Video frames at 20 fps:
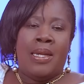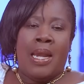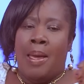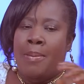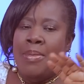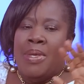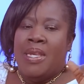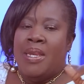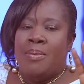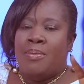Now,
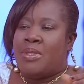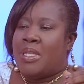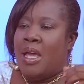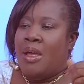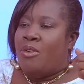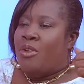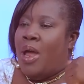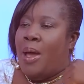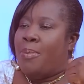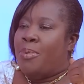my name
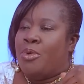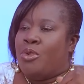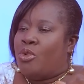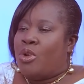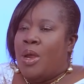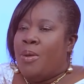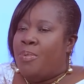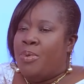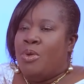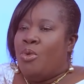said rap, no,
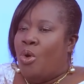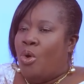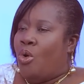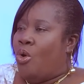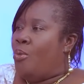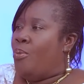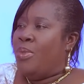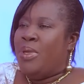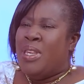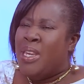could be
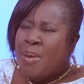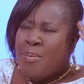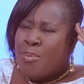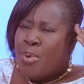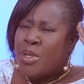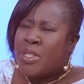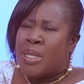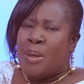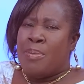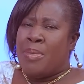war. My name
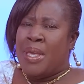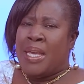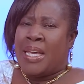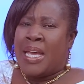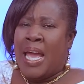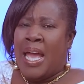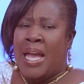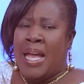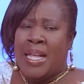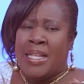was a
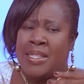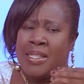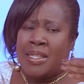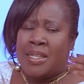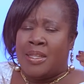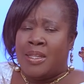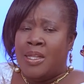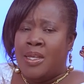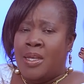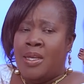maker
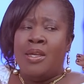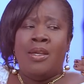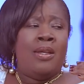until.